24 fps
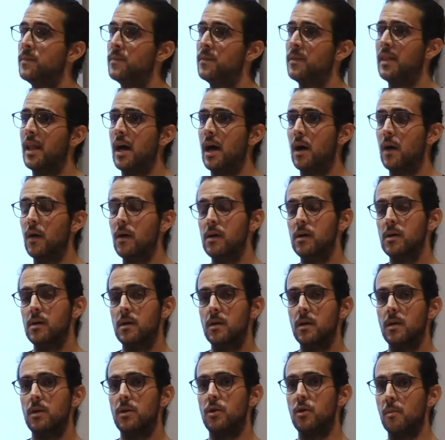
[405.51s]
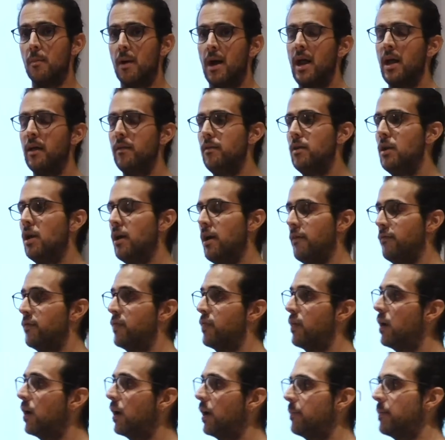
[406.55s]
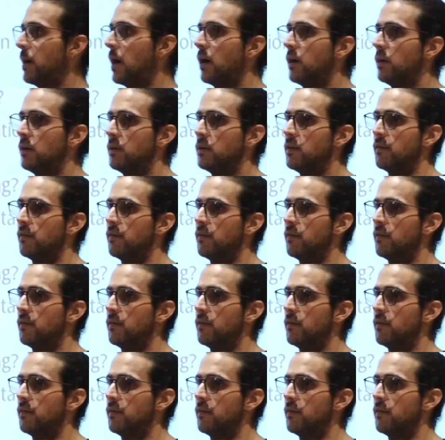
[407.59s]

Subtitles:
Now, you might not have thought about